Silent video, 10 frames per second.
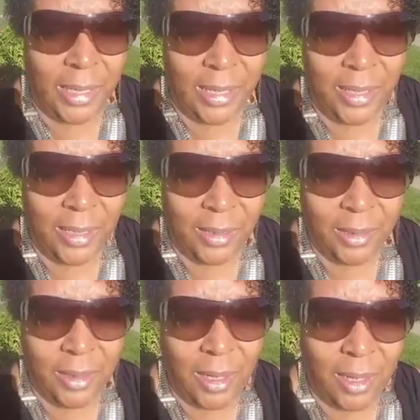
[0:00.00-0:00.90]

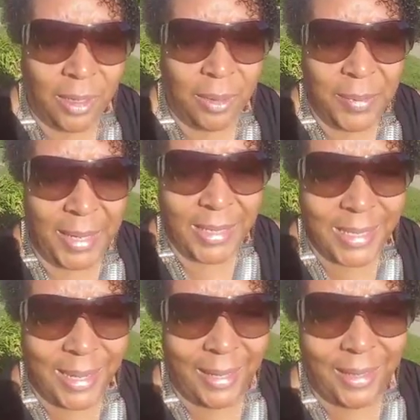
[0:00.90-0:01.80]
in
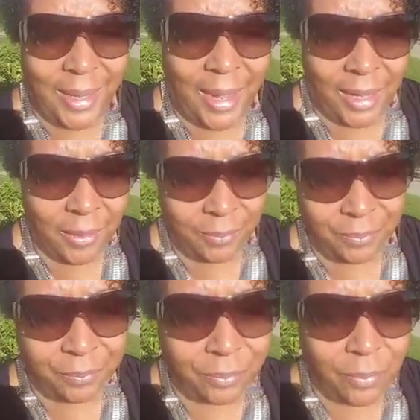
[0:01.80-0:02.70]
1998,
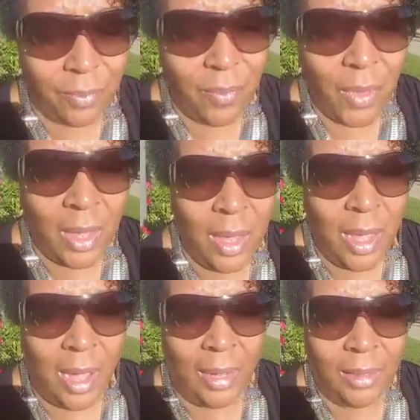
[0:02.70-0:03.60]

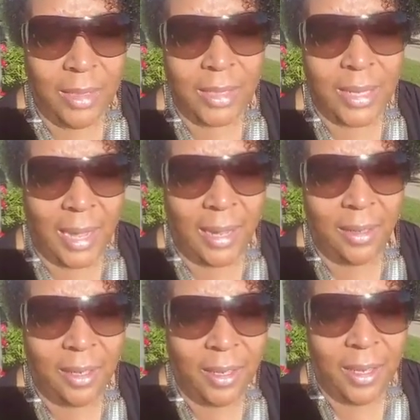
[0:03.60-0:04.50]
I looked
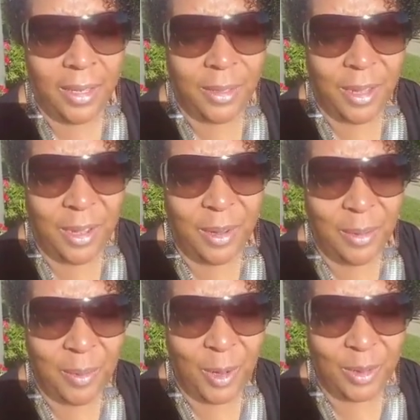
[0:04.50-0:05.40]
at
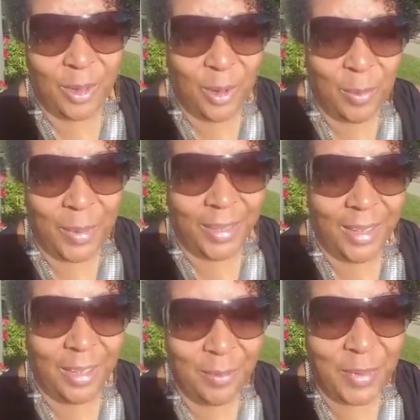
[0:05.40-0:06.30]
Oklahoma,
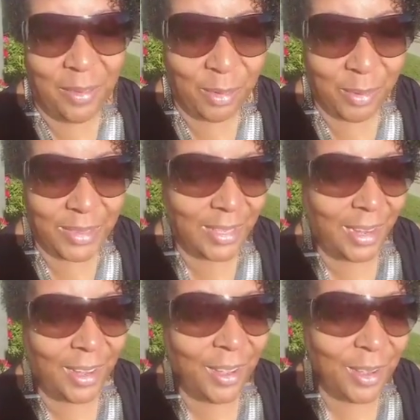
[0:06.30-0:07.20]
and everyone's
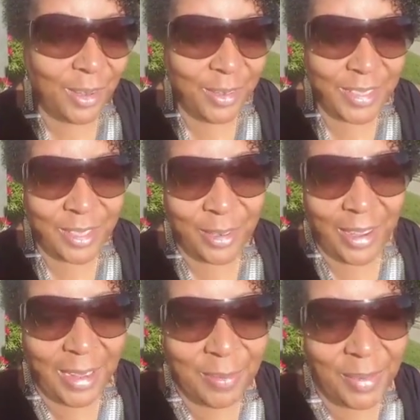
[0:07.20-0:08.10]
like, oh, it's a
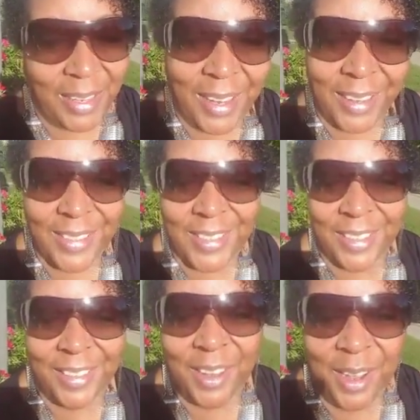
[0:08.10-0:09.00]
great place
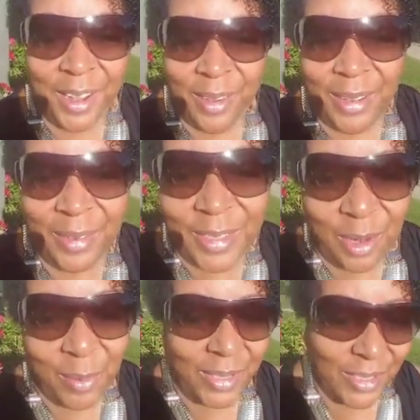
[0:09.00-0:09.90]
and we have
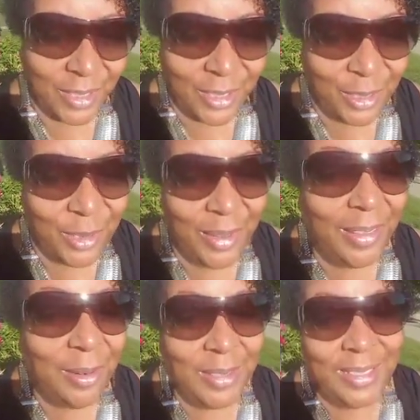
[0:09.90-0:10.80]
so much to do,
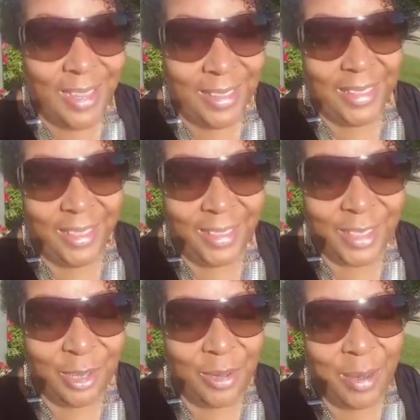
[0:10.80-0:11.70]
and there was nothing.
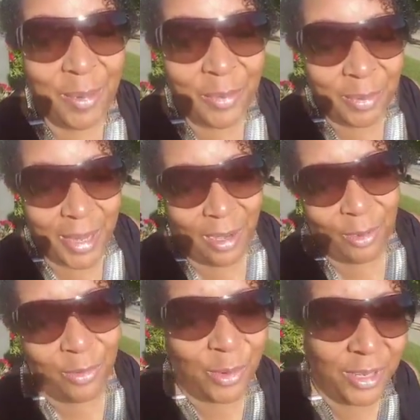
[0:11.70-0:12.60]
So coming from
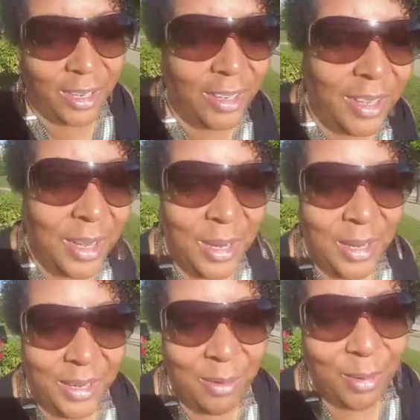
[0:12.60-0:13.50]
California,
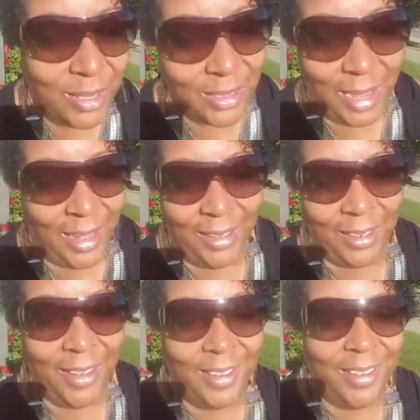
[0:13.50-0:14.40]
it was not
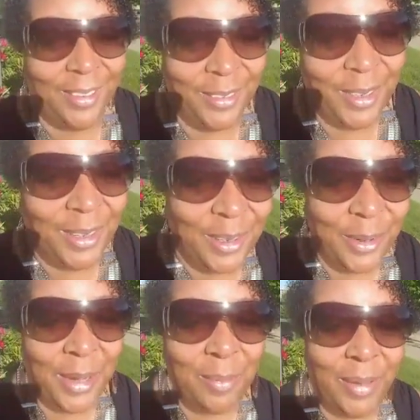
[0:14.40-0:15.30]
a
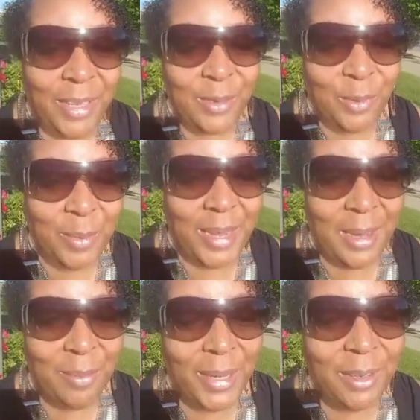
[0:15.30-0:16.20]
great place for
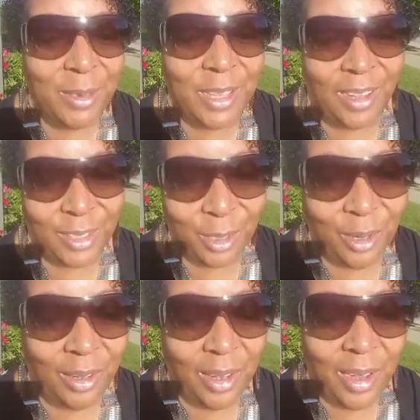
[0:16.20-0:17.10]
me, but it was
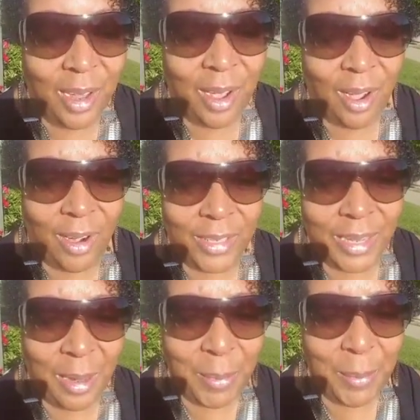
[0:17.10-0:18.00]
also a hard
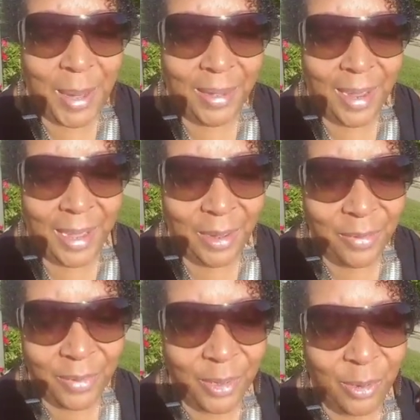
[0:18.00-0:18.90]
time in my
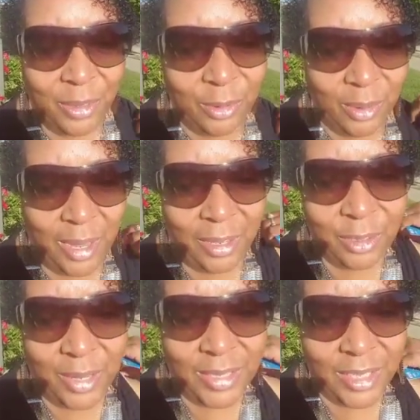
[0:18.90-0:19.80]
life, going through a lot
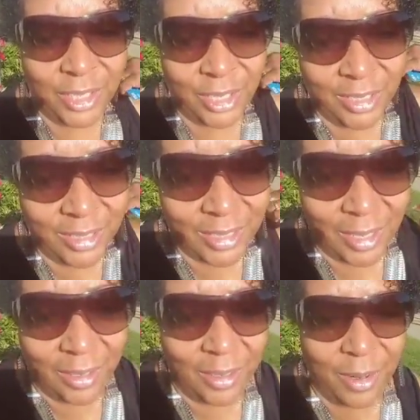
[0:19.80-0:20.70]
of transitions
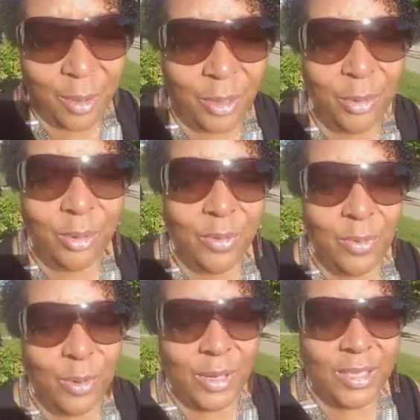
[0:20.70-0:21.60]
and going through
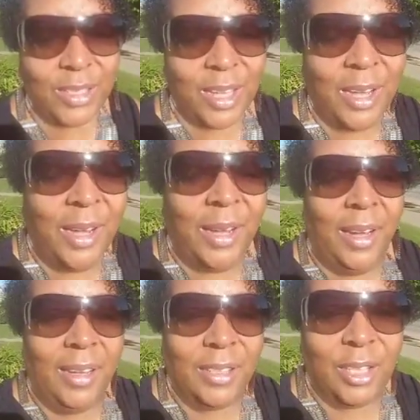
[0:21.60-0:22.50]
divorce.
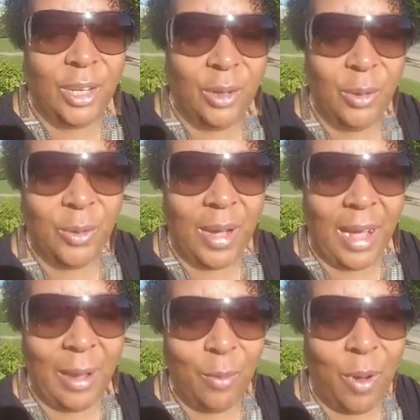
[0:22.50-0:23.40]
And so
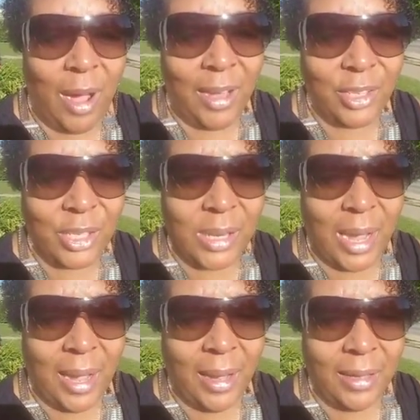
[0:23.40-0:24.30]
I watched
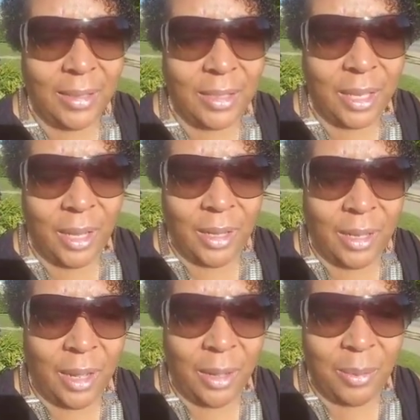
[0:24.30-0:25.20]
as
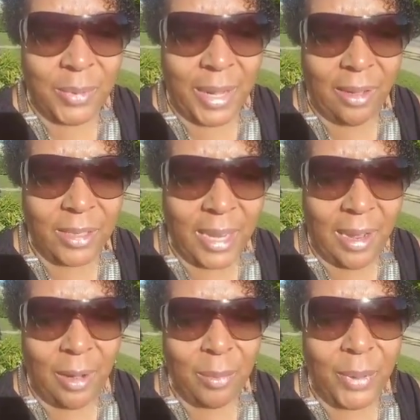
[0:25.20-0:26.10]

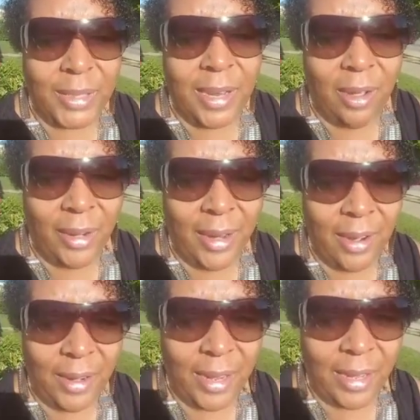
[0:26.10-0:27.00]
downtown Bricktown
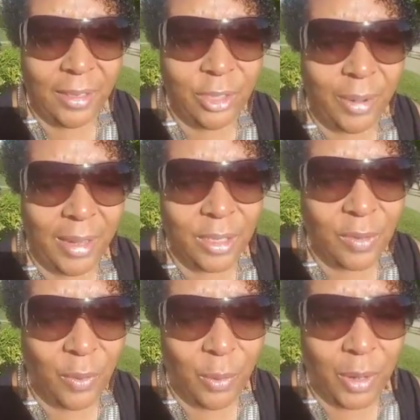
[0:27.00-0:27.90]
area
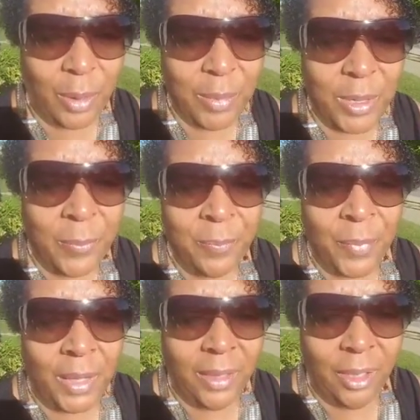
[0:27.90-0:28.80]
transformed
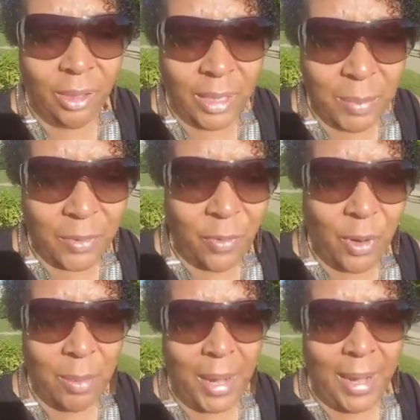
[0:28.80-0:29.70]
literally
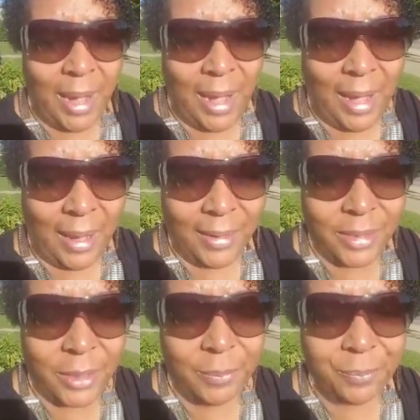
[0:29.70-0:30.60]
before my
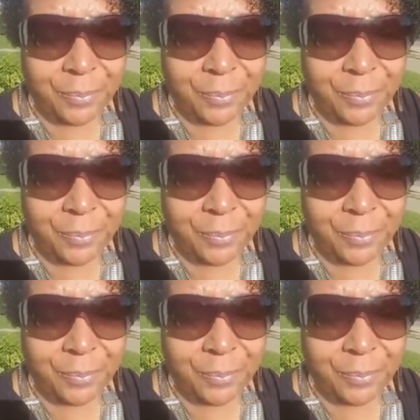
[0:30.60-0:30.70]
eyes.